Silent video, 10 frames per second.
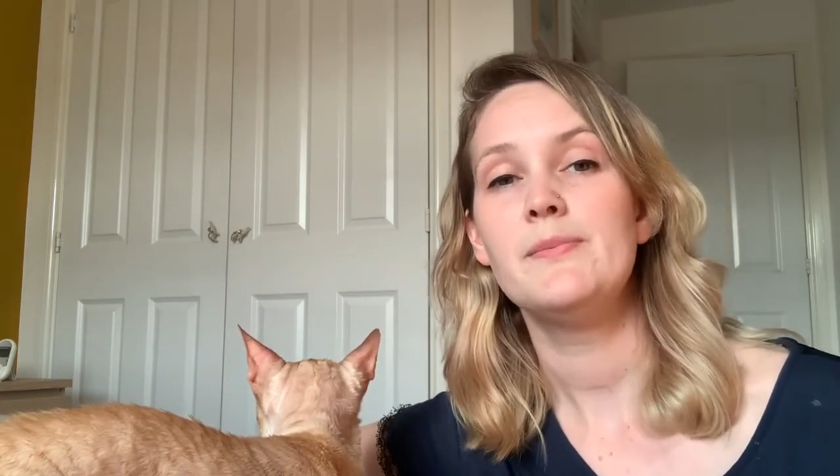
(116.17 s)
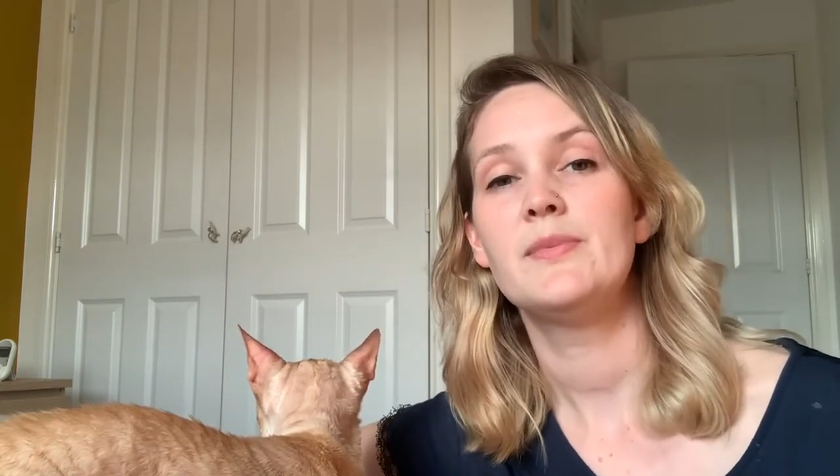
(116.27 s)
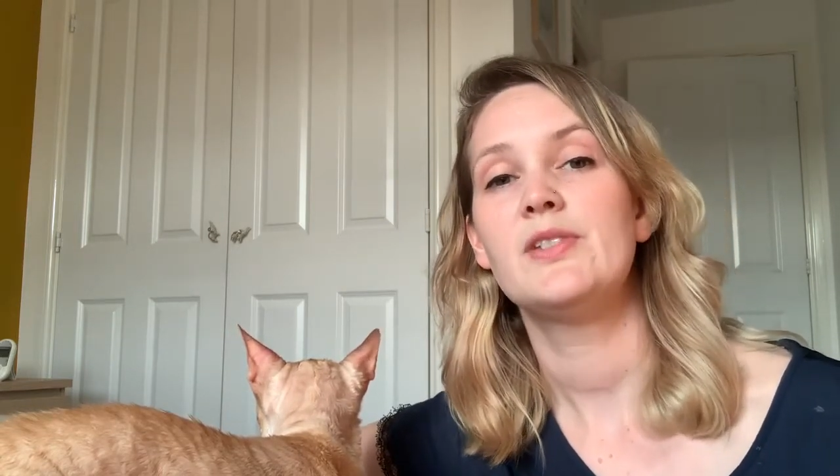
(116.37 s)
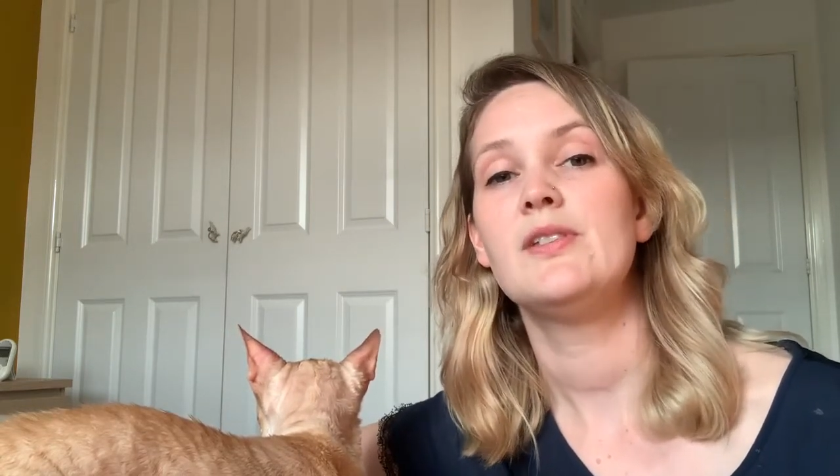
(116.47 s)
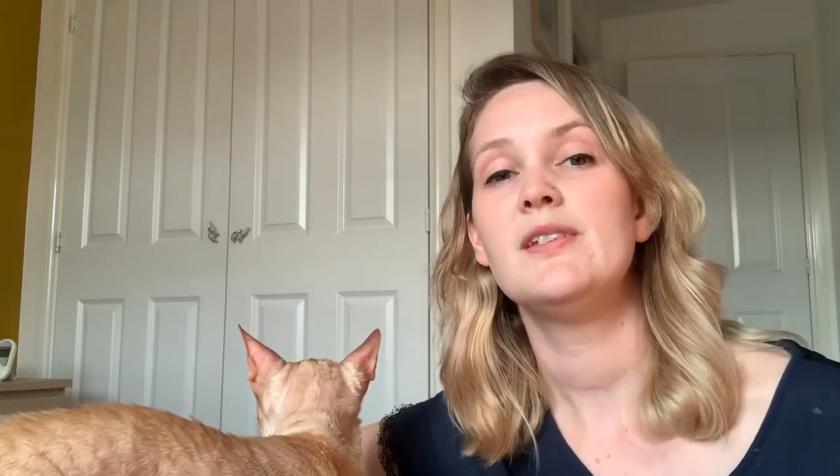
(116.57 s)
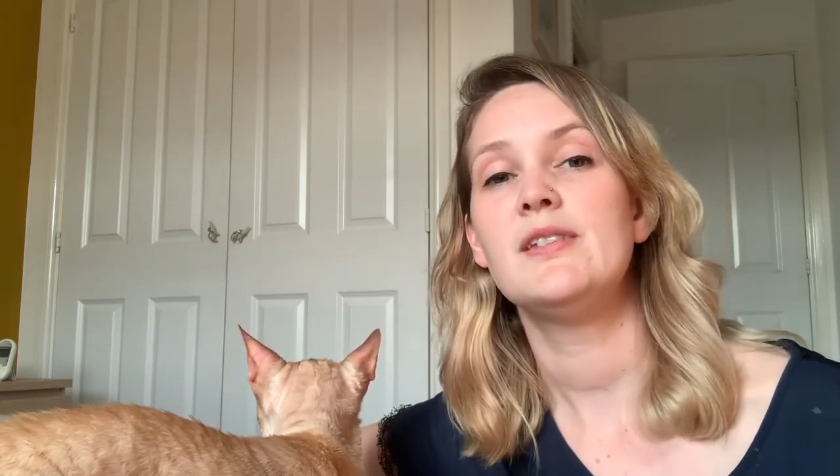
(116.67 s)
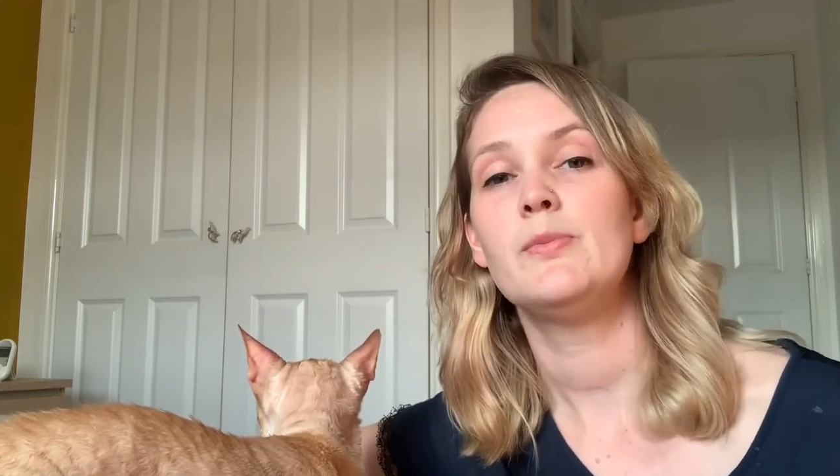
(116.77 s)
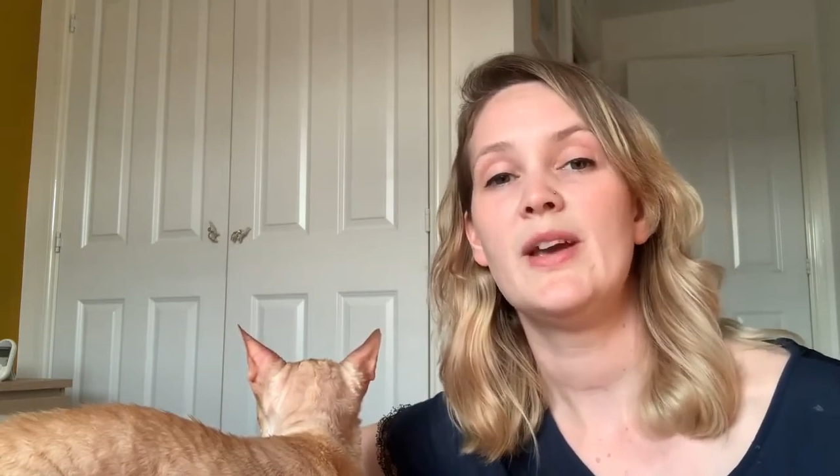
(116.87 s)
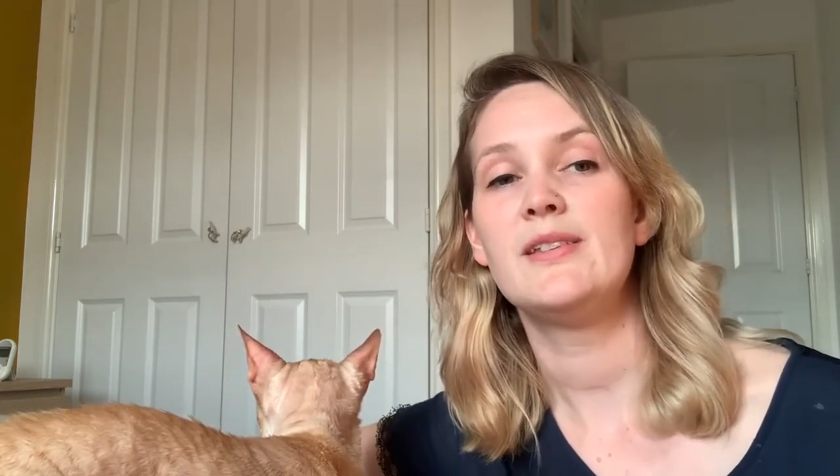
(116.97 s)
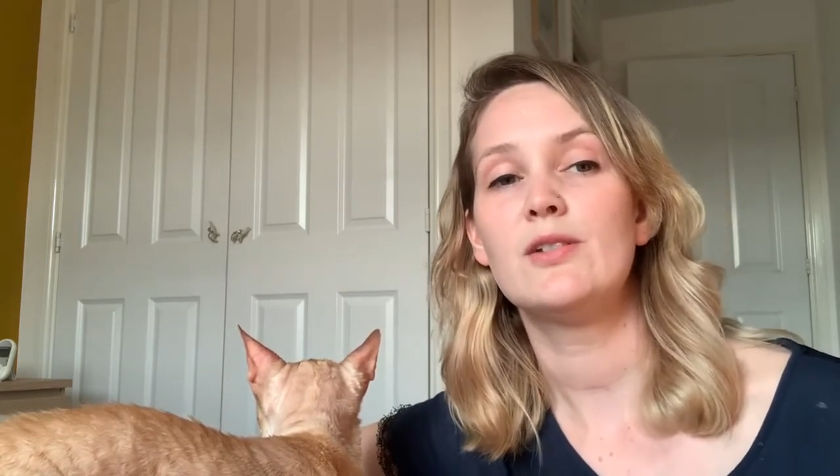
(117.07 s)
so this is
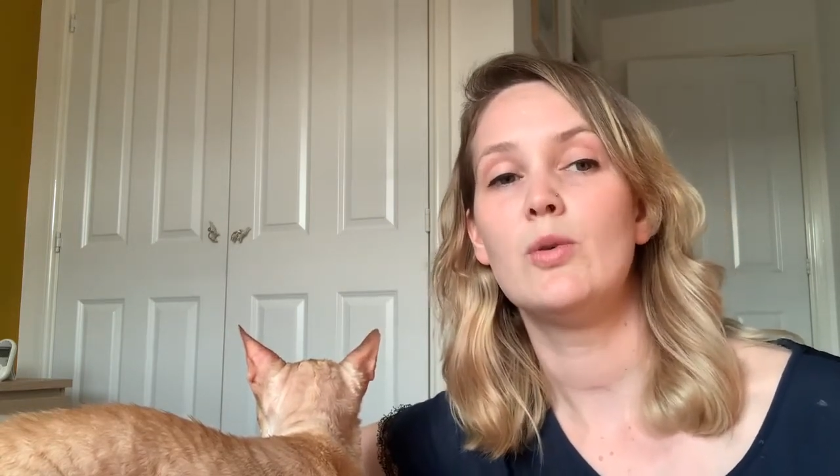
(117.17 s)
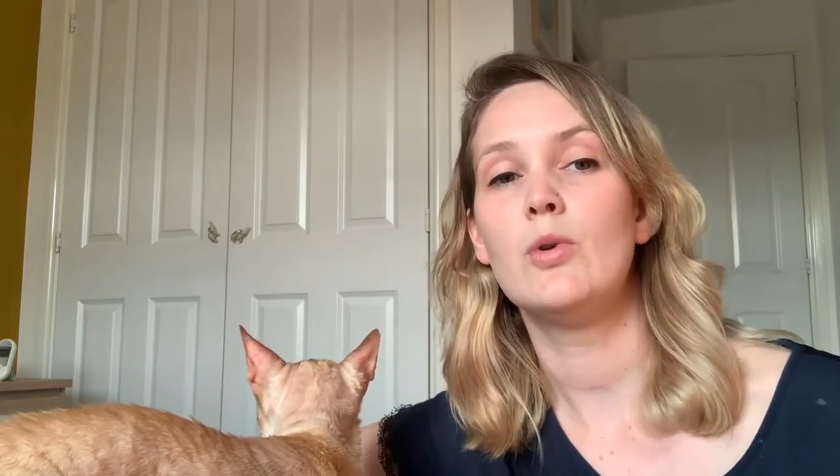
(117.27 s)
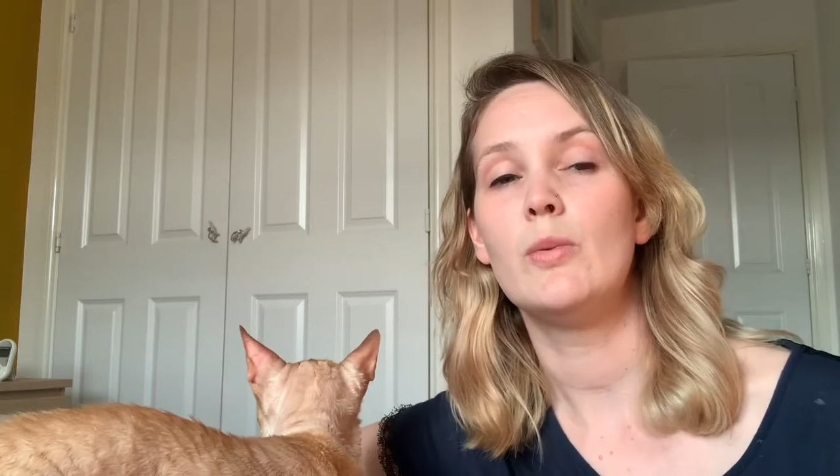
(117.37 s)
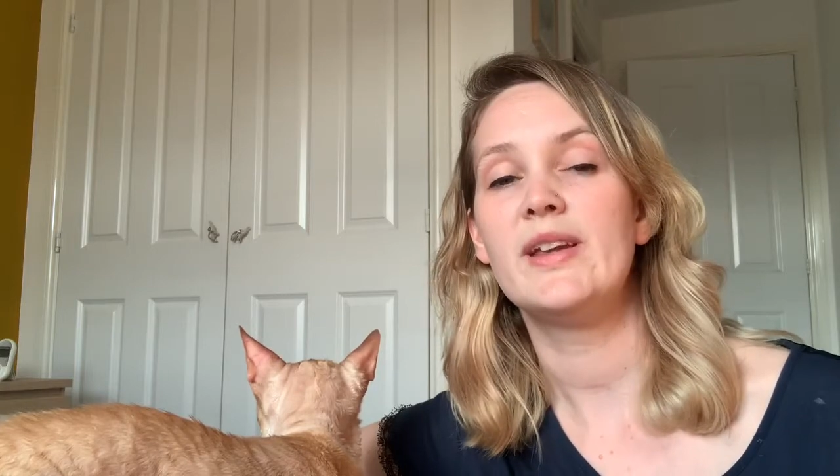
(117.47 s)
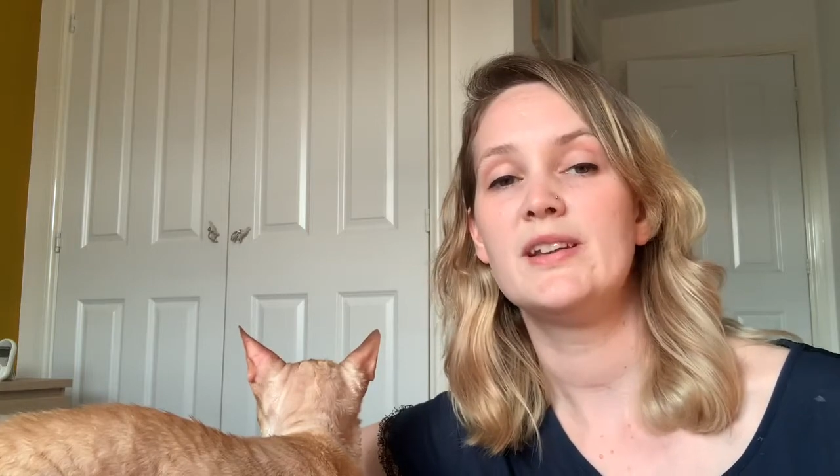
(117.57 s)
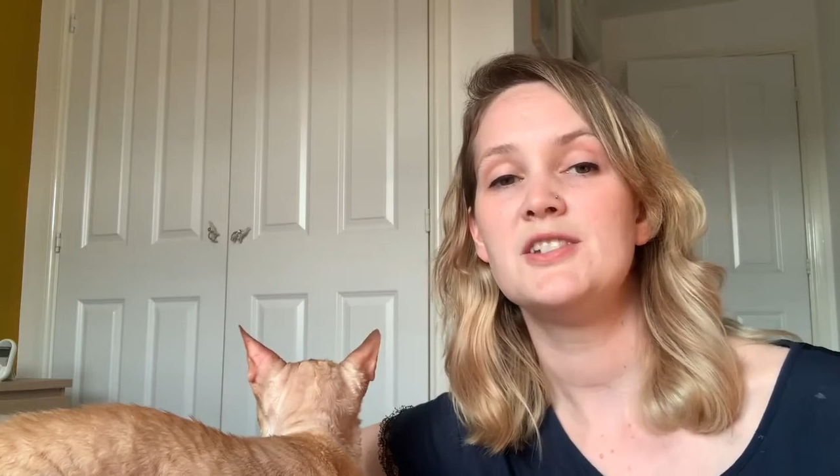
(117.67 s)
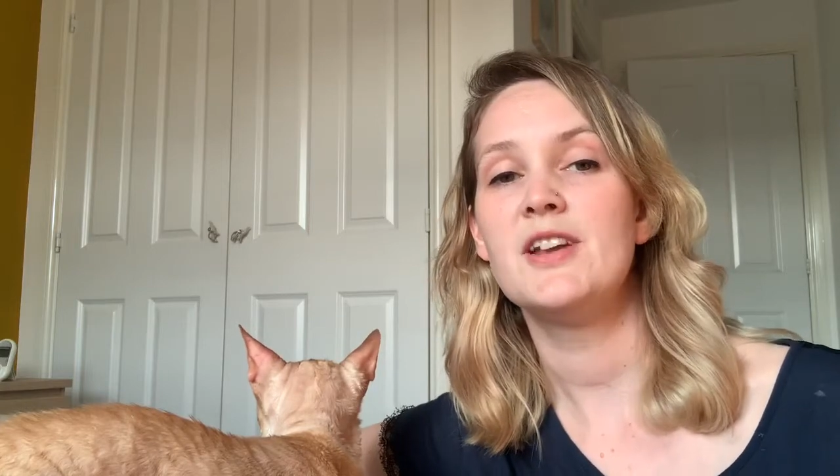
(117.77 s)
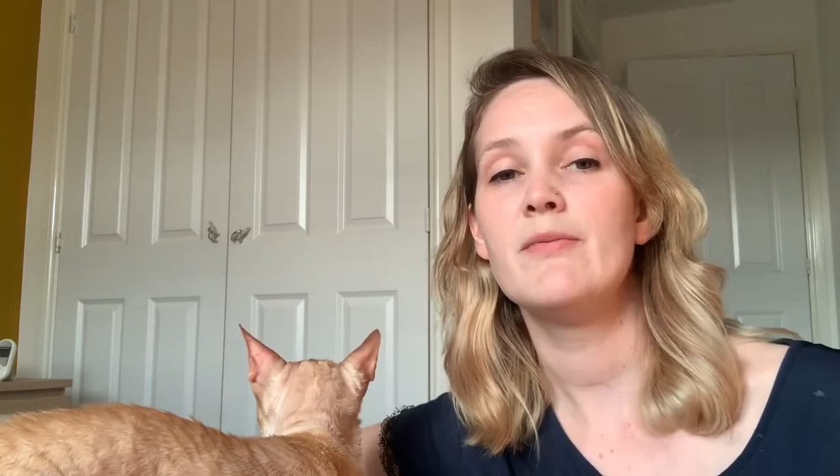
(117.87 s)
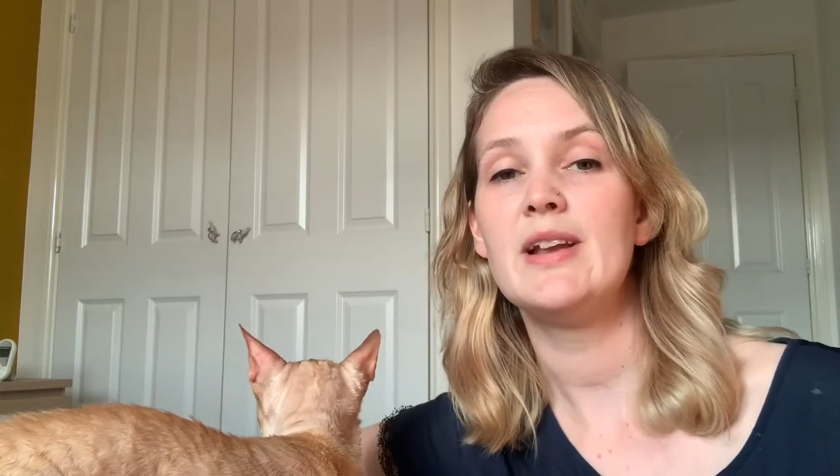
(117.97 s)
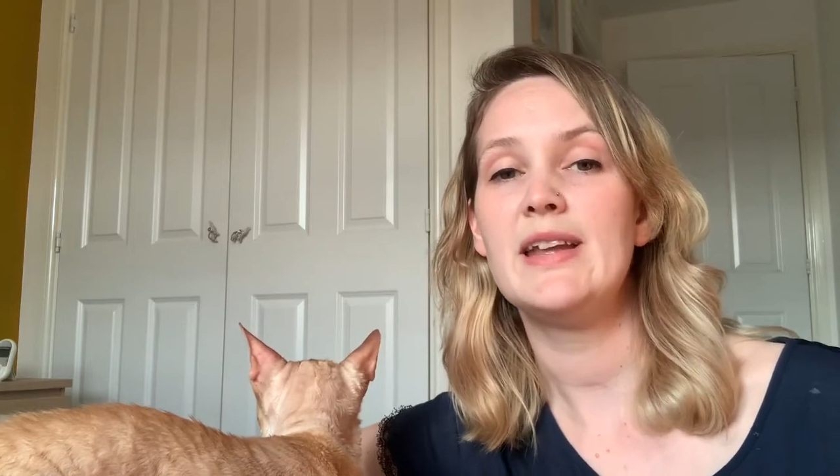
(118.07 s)
based on what we can generally